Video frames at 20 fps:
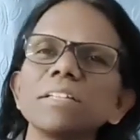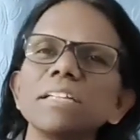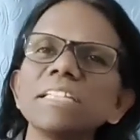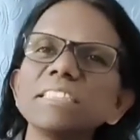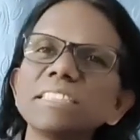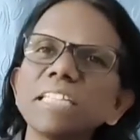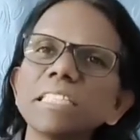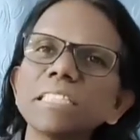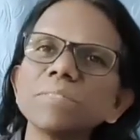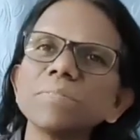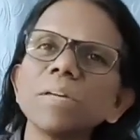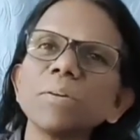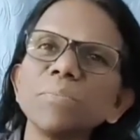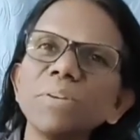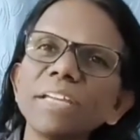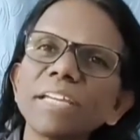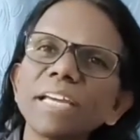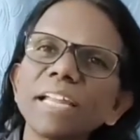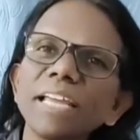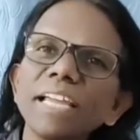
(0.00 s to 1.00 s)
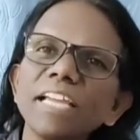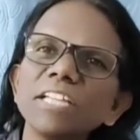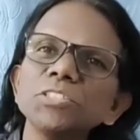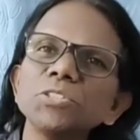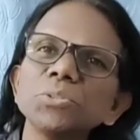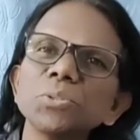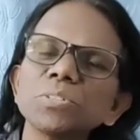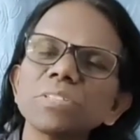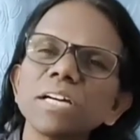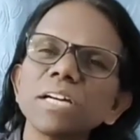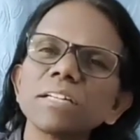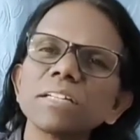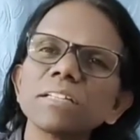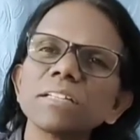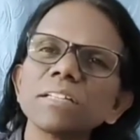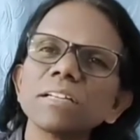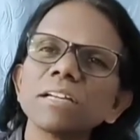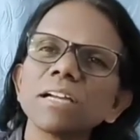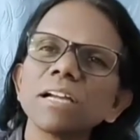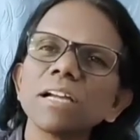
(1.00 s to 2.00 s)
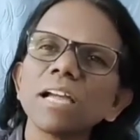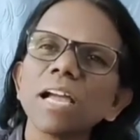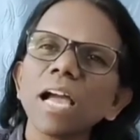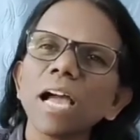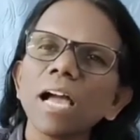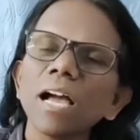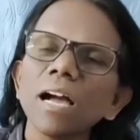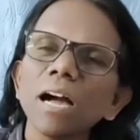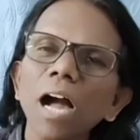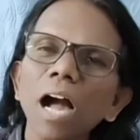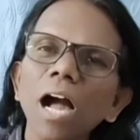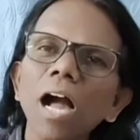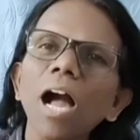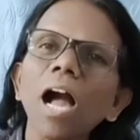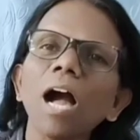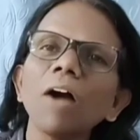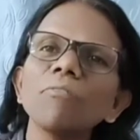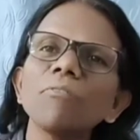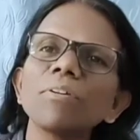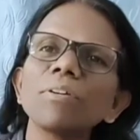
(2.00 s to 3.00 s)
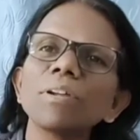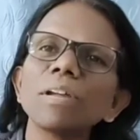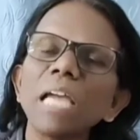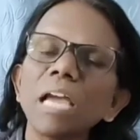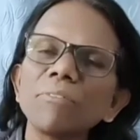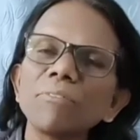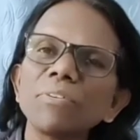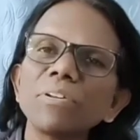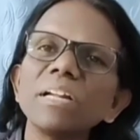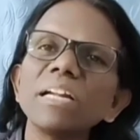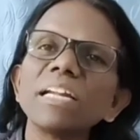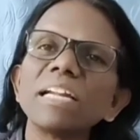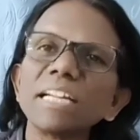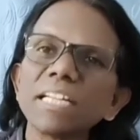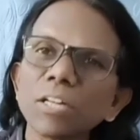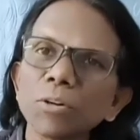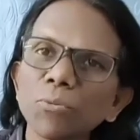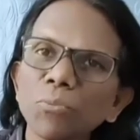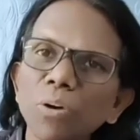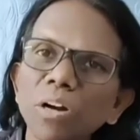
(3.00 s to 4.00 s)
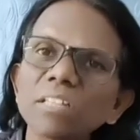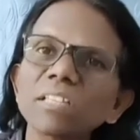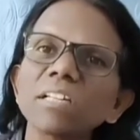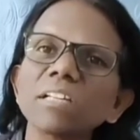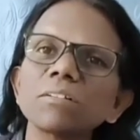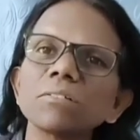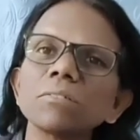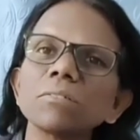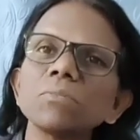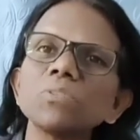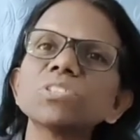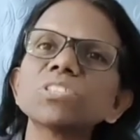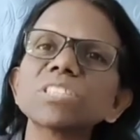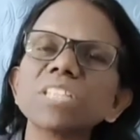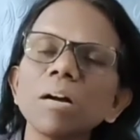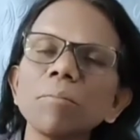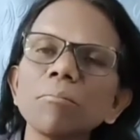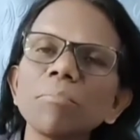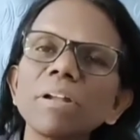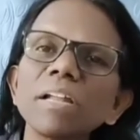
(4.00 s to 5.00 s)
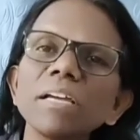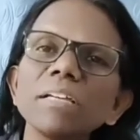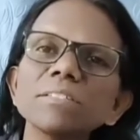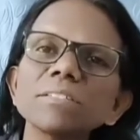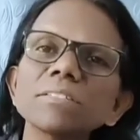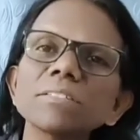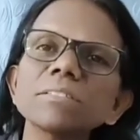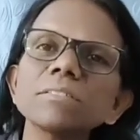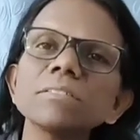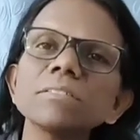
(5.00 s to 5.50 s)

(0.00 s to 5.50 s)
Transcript: In such a way, we can ensure that our effluent treated water, which complies